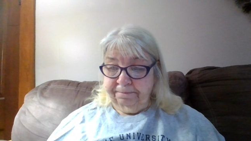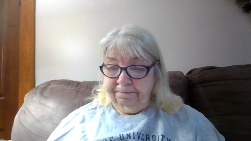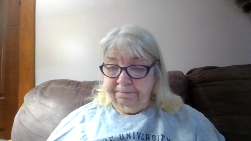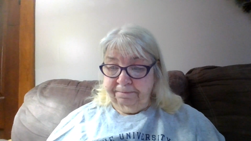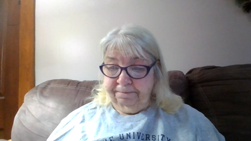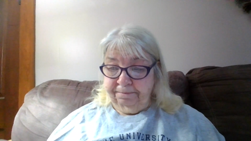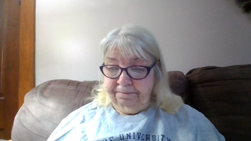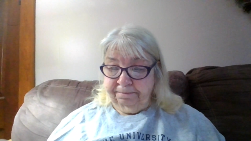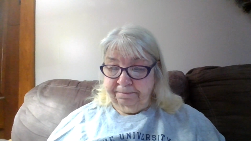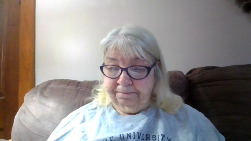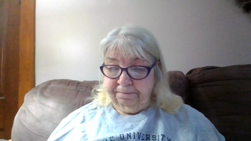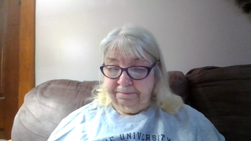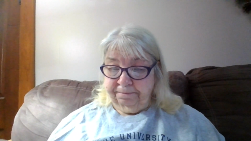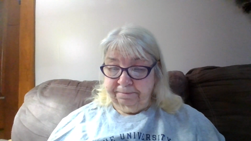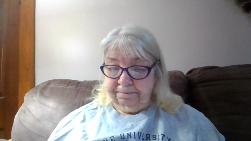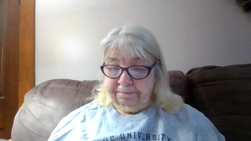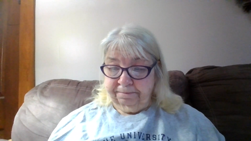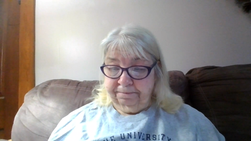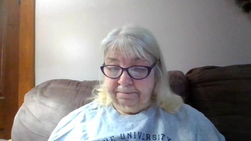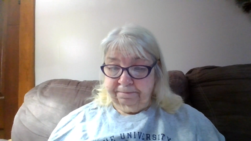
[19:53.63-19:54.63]

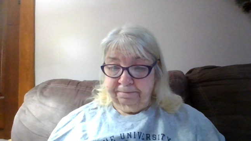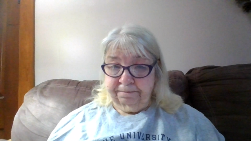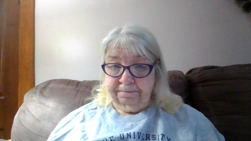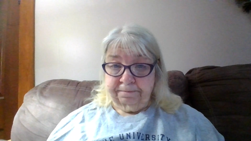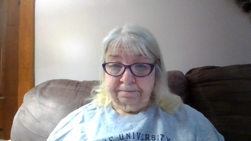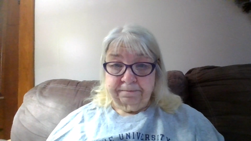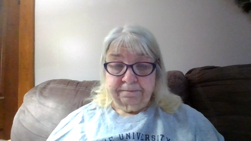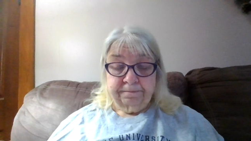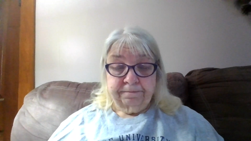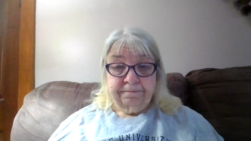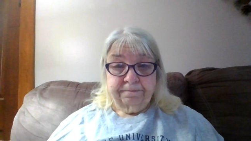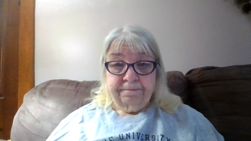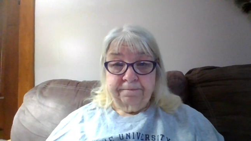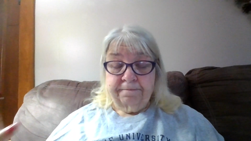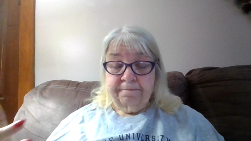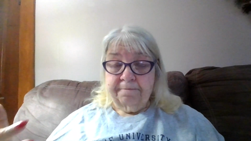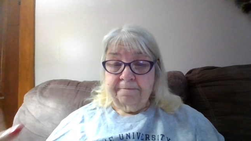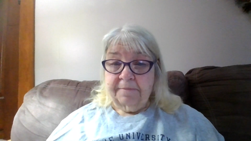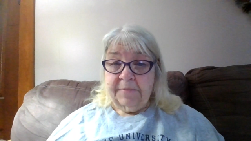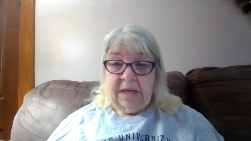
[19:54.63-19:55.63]

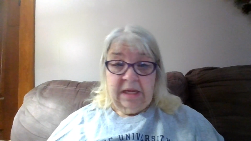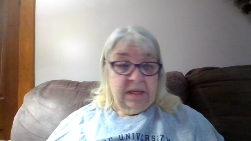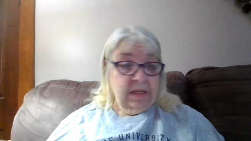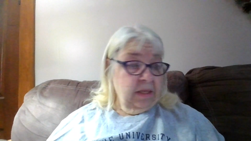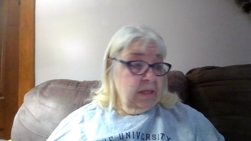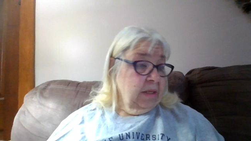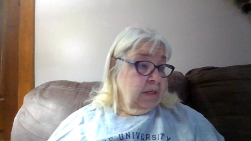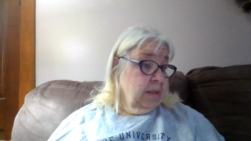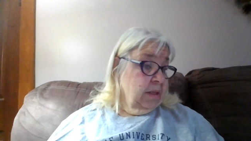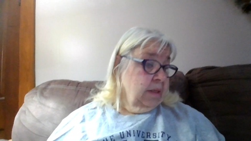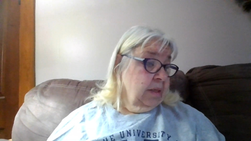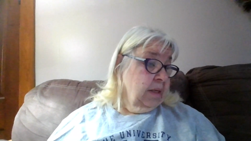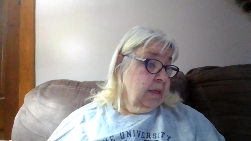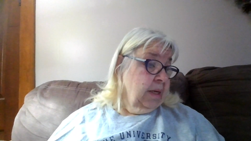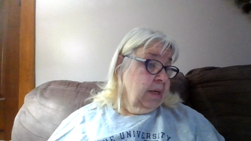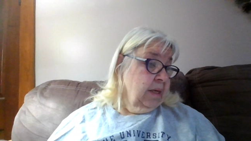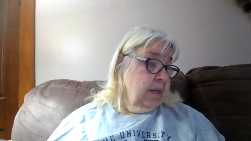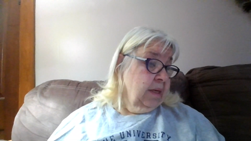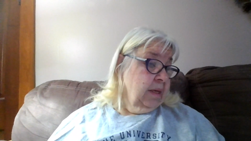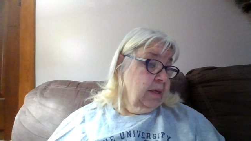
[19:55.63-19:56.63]

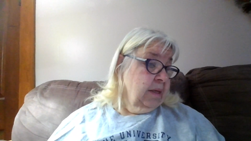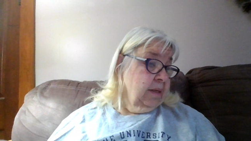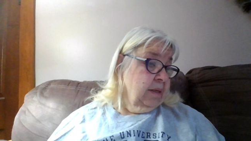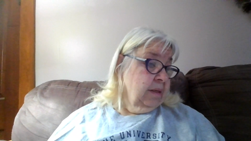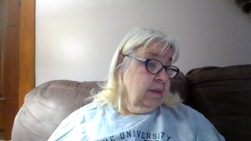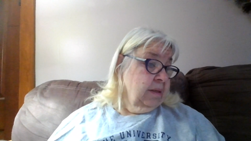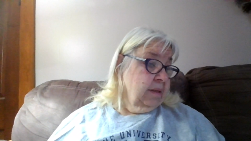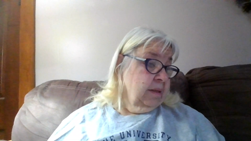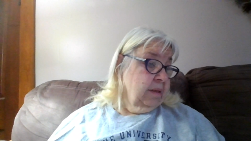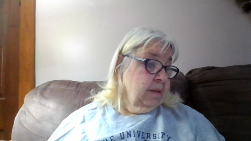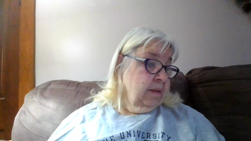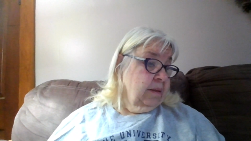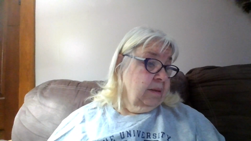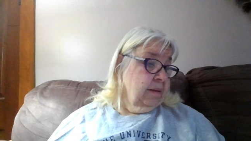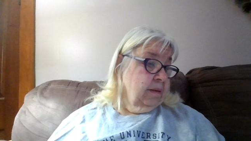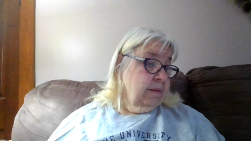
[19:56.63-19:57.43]
Nobody speaks.